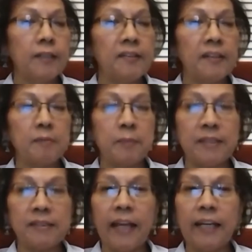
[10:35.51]
6
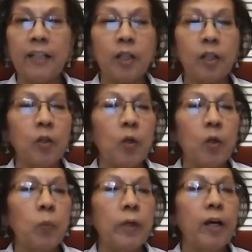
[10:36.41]
months later,
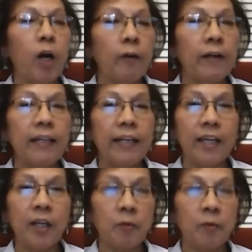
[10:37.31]
we hurriedly
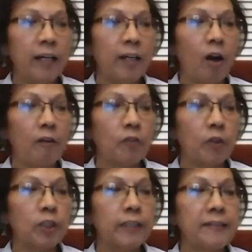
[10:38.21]
curated our
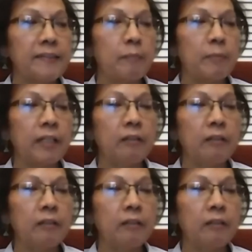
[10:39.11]
first exhibit.